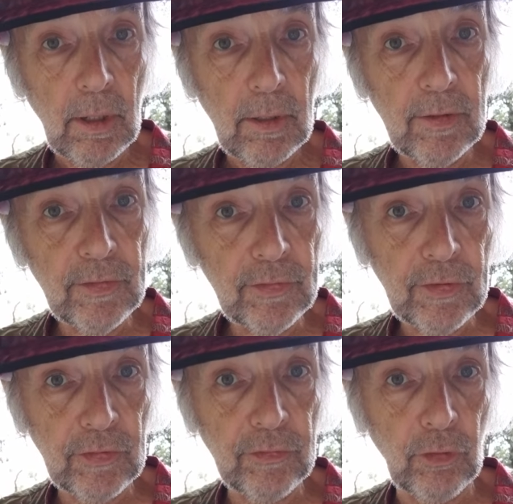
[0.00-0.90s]
this is
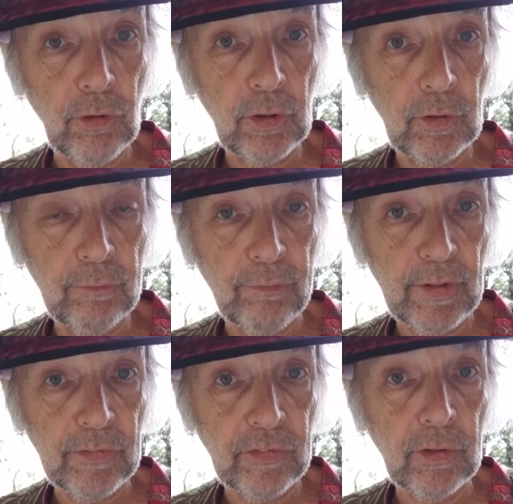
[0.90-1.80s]
historical
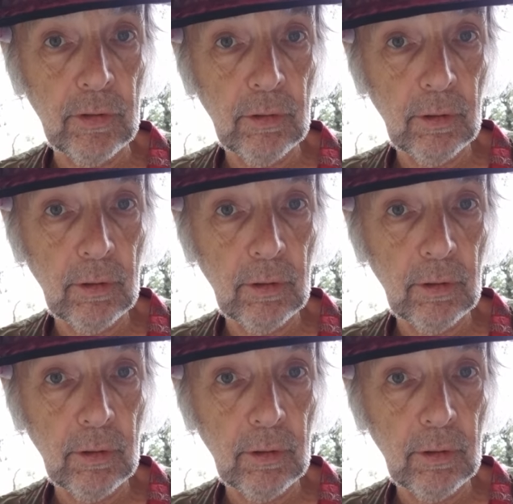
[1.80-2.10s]
fiction.